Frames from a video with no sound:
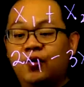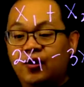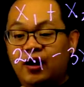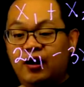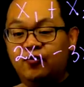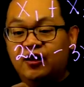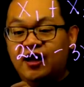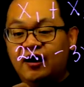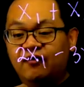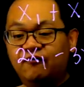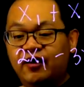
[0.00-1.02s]
I will
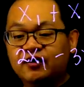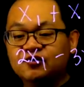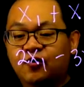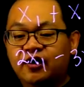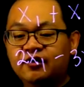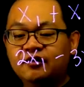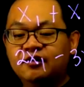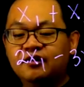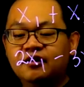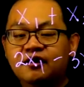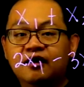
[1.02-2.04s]
have x1
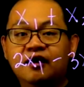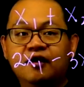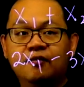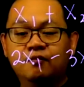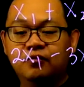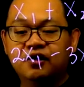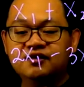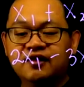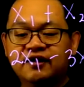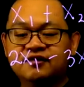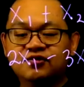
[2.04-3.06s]
plus
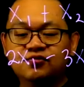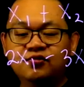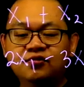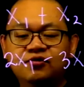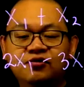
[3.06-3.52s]
x2